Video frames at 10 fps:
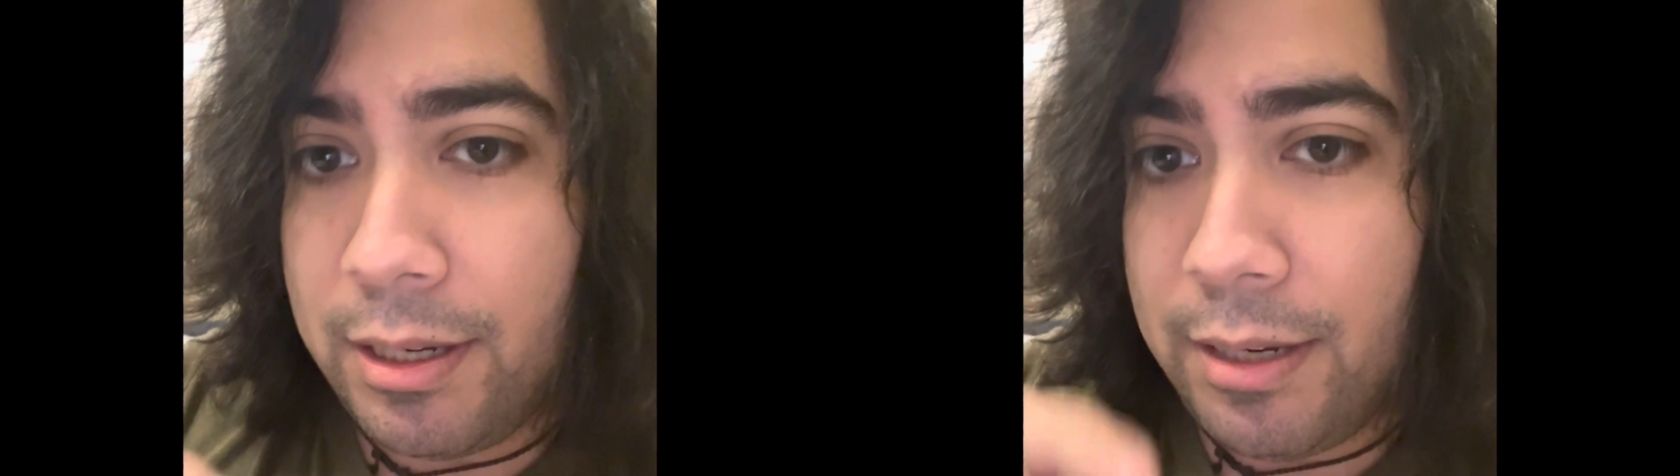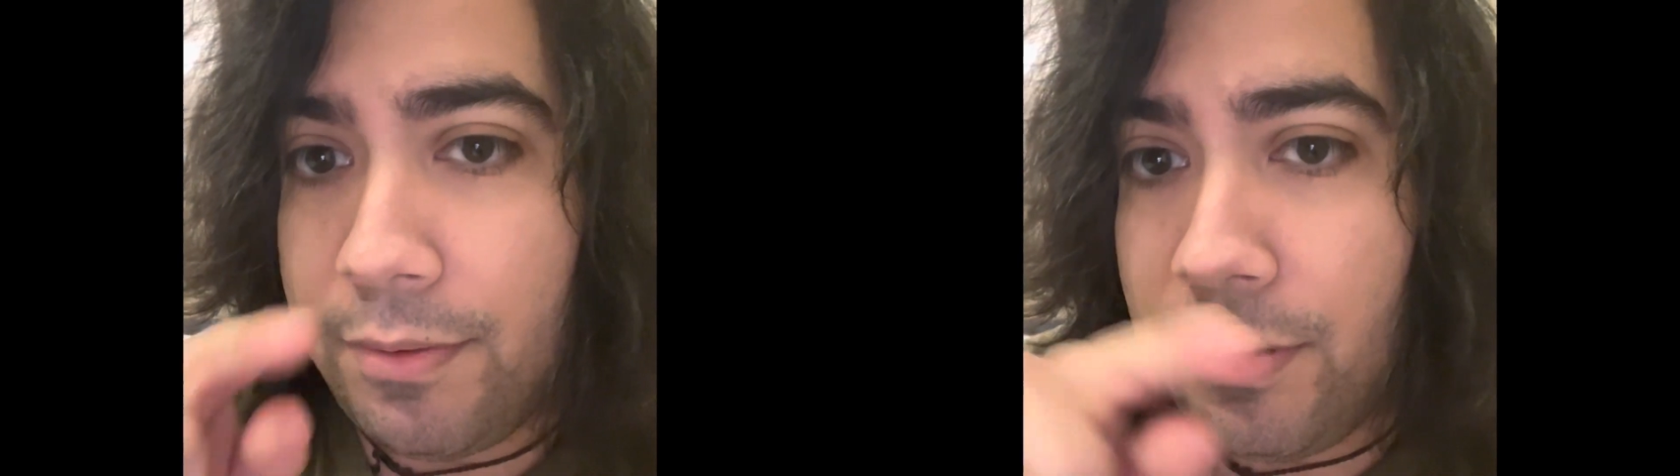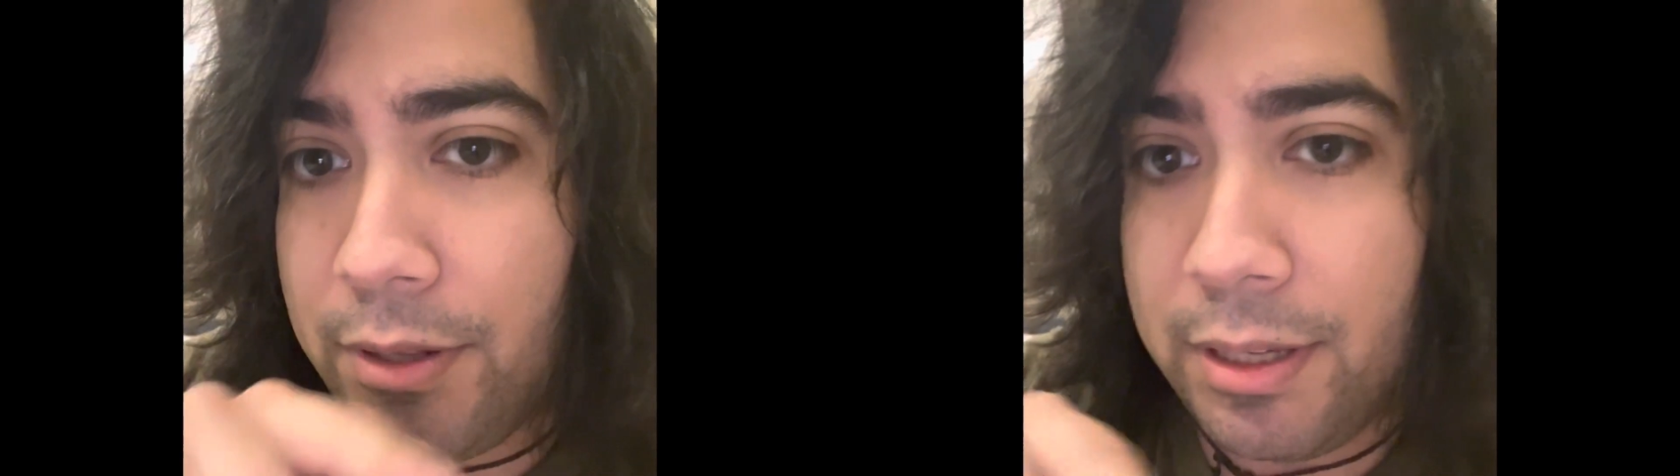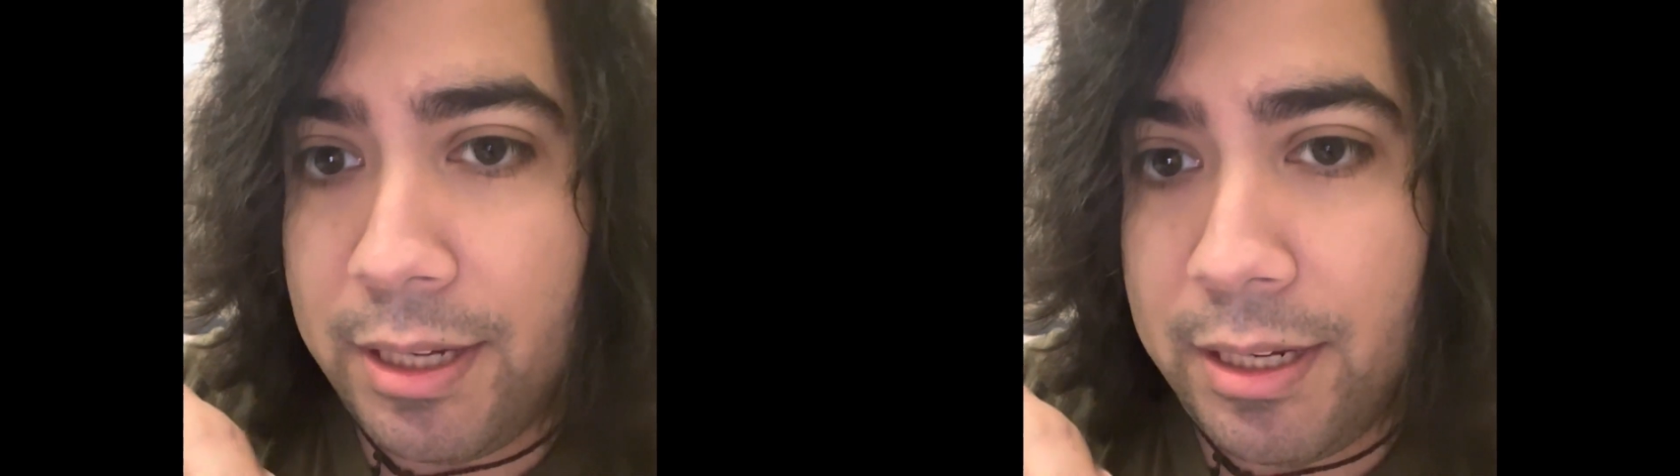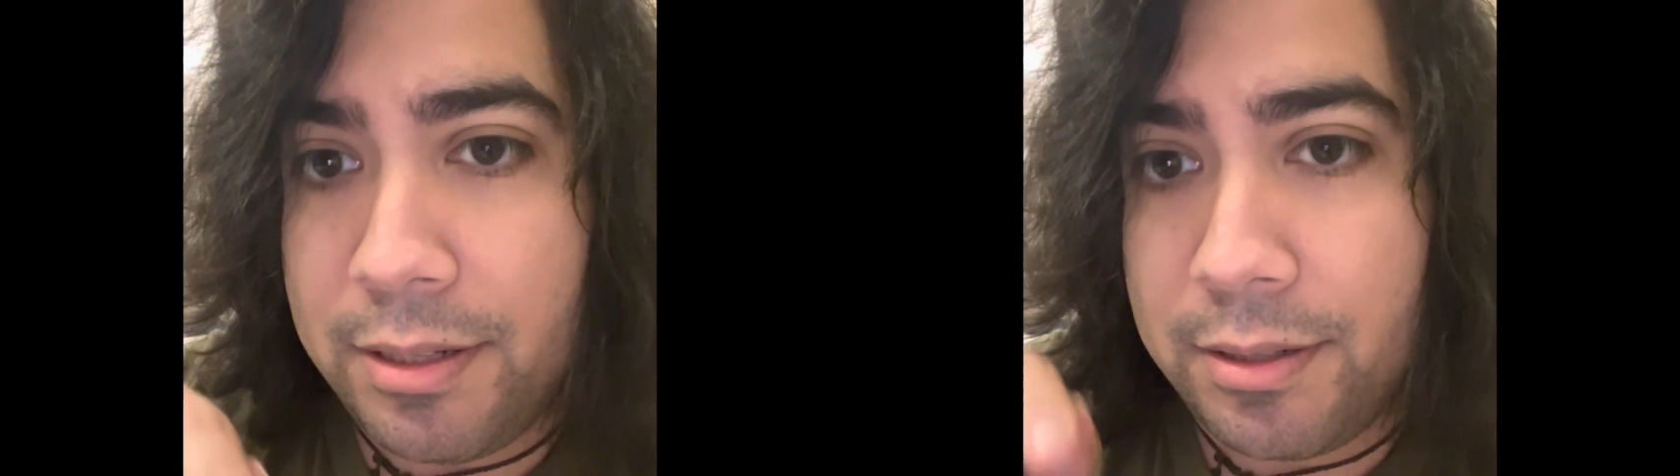have all the
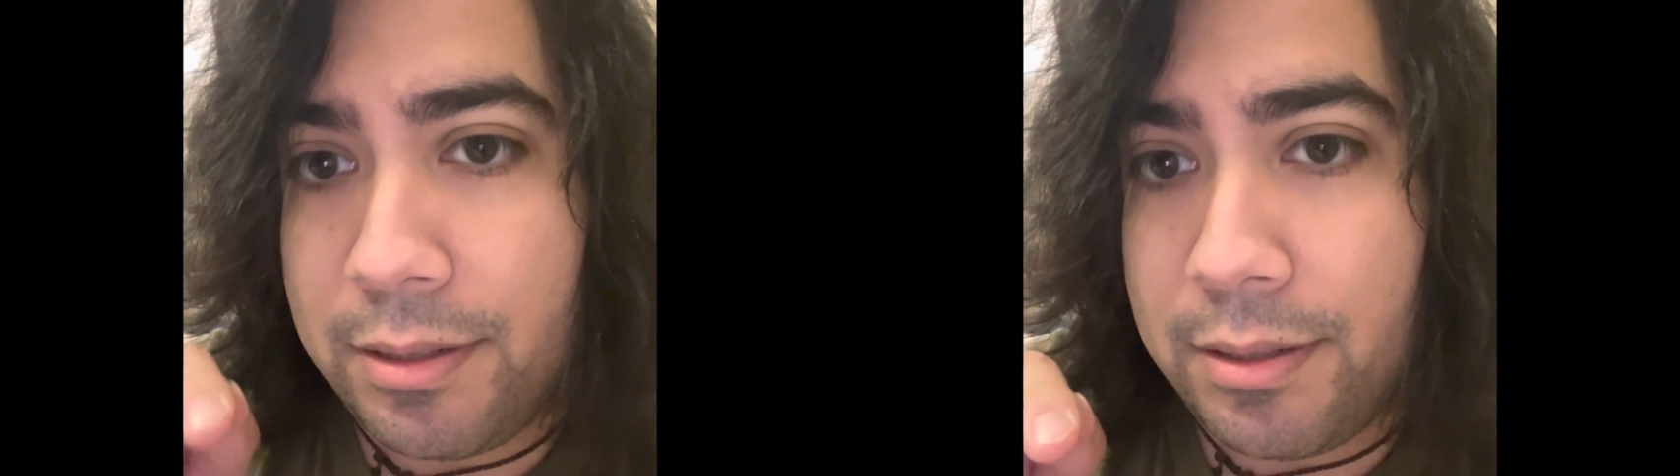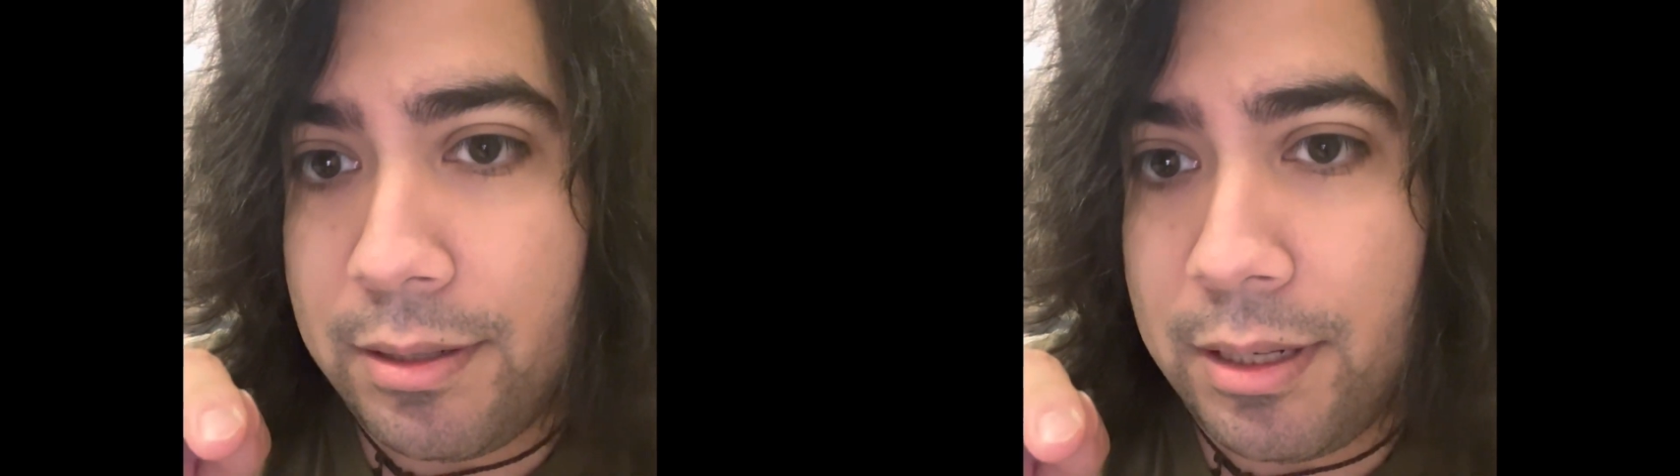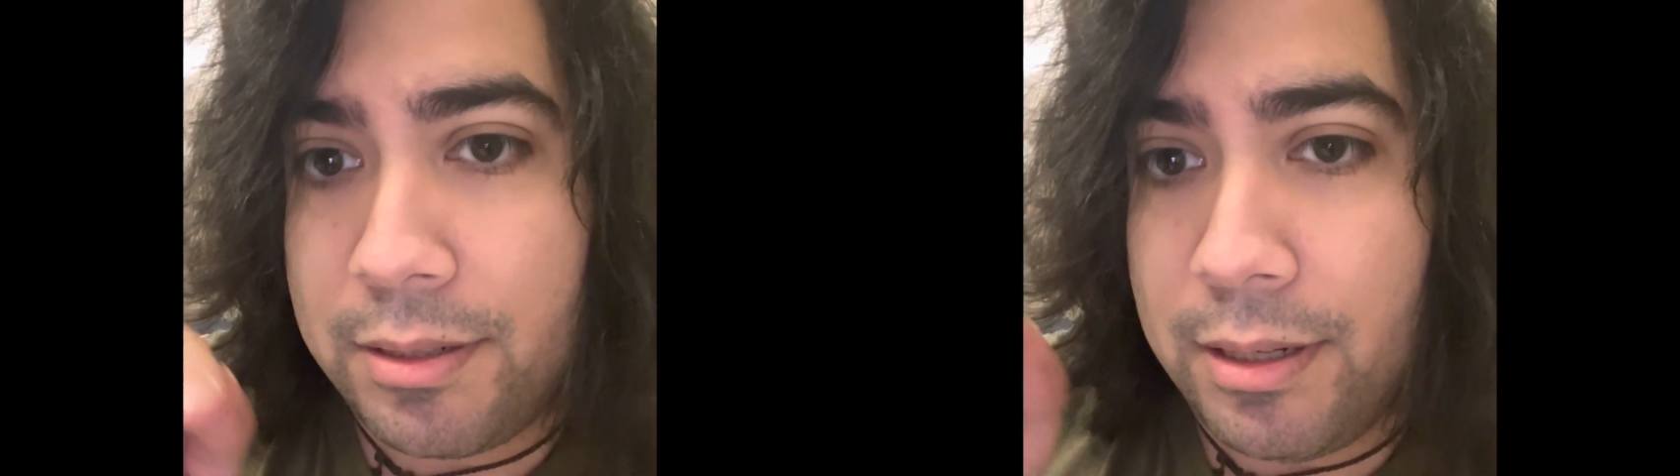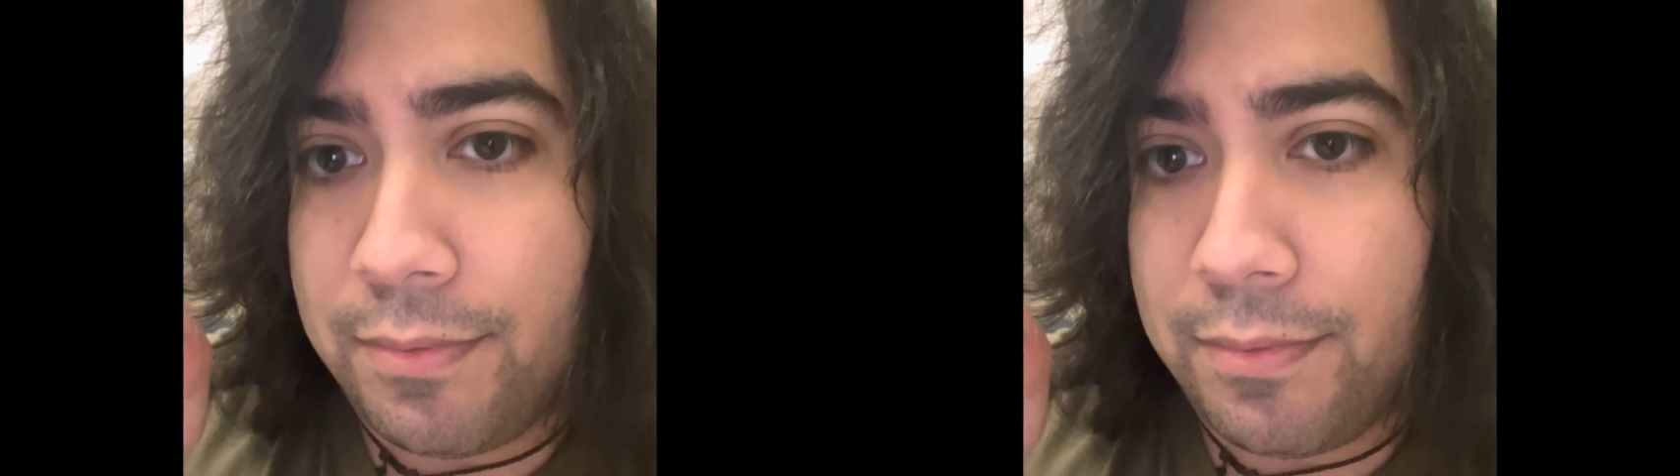gates except